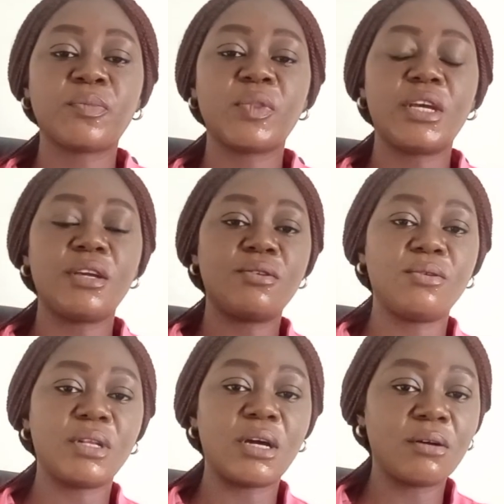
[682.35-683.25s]
Then
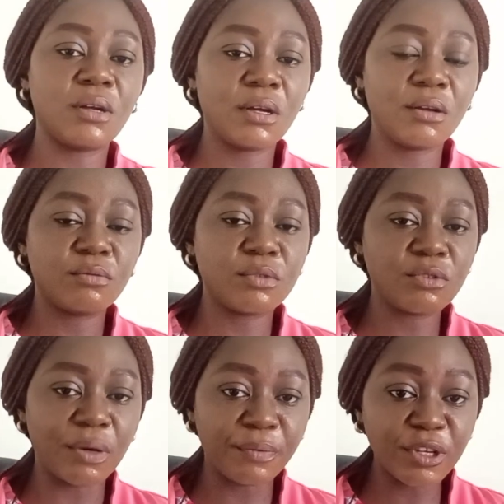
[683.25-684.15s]
you now
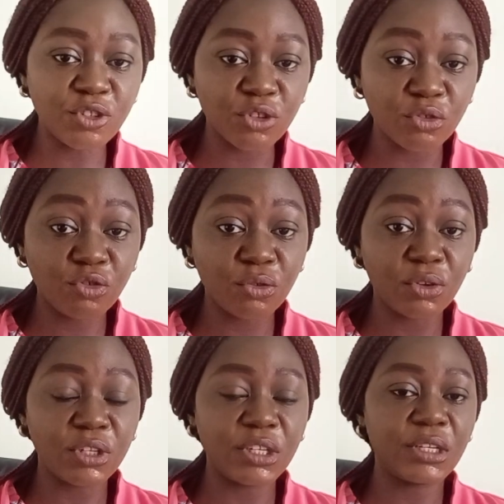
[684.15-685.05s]
arrange your
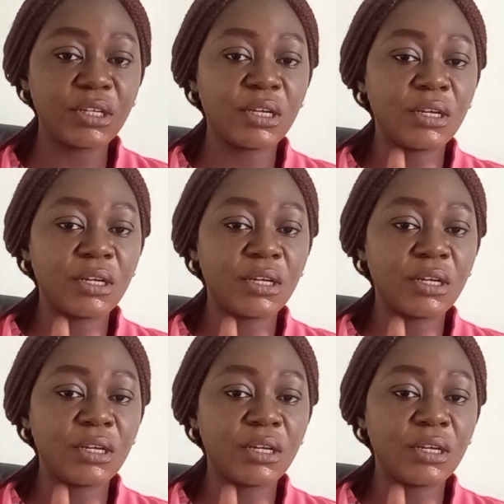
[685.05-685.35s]
trolley,